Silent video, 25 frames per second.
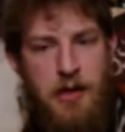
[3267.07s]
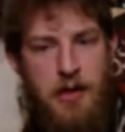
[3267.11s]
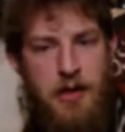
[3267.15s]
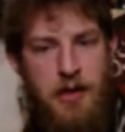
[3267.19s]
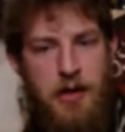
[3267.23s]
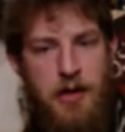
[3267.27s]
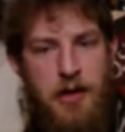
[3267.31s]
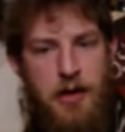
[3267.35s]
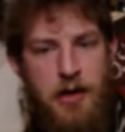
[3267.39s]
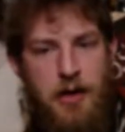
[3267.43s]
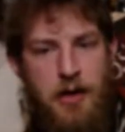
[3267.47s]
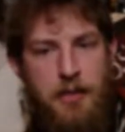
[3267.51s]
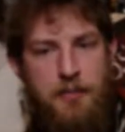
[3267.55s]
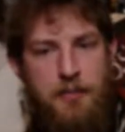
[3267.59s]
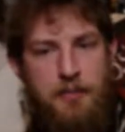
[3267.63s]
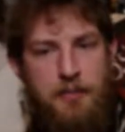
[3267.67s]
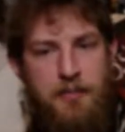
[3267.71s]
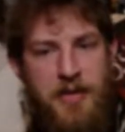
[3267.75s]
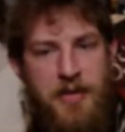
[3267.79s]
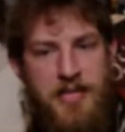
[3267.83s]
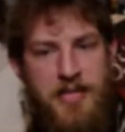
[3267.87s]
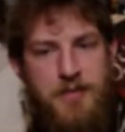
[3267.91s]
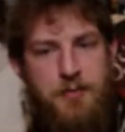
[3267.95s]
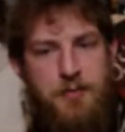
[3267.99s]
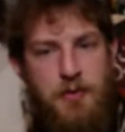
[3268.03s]

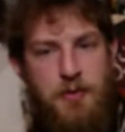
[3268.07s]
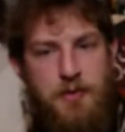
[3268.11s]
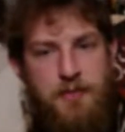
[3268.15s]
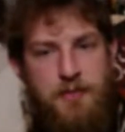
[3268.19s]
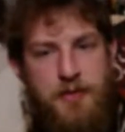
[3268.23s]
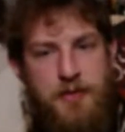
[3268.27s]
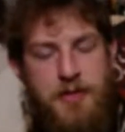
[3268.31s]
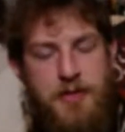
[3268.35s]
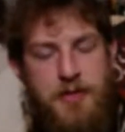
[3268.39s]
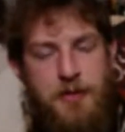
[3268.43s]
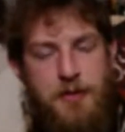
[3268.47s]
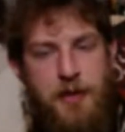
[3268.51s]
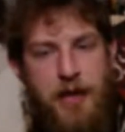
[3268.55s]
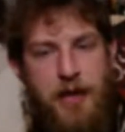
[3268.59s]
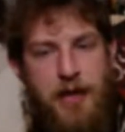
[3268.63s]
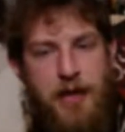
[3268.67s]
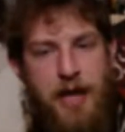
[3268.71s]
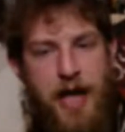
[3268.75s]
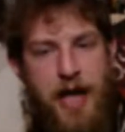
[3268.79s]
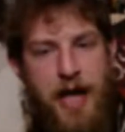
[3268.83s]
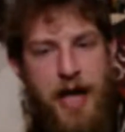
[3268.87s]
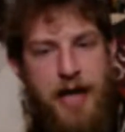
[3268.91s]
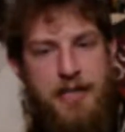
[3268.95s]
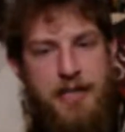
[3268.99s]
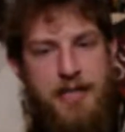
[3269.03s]
Best wood for two-handed
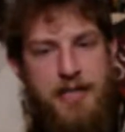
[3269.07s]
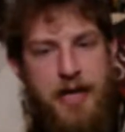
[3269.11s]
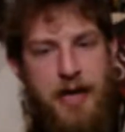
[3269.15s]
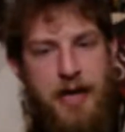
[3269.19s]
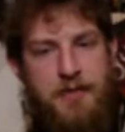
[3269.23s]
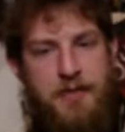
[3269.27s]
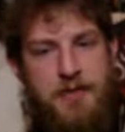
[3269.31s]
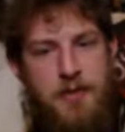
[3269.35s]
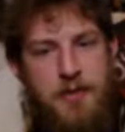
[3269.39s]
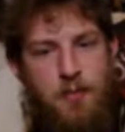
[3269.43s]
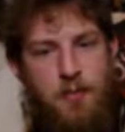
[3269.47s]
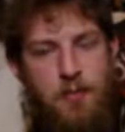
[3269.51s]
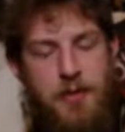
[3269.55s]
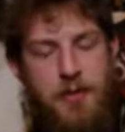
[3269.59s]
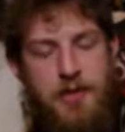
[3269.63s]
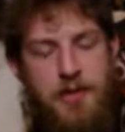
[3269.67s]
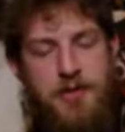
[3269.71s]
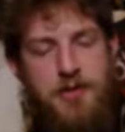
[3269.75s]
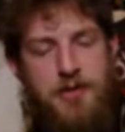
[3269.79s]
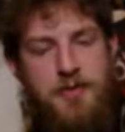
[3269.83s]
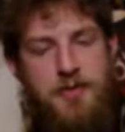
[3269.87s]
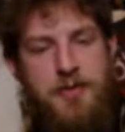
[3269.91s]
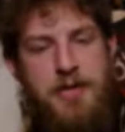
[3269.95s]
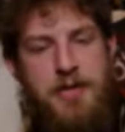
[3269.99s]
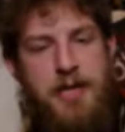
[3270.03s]
axe hafts and where
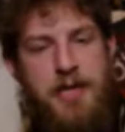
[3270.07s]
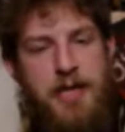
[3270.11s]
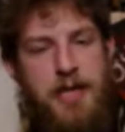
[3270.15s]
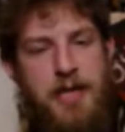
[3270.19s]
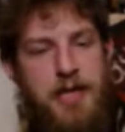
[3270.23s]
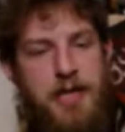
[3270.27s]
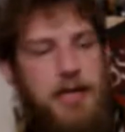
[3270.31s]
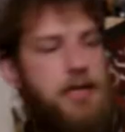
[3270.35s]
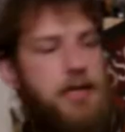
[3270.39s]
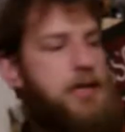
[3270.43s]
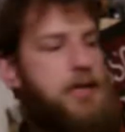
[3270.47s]
to get it.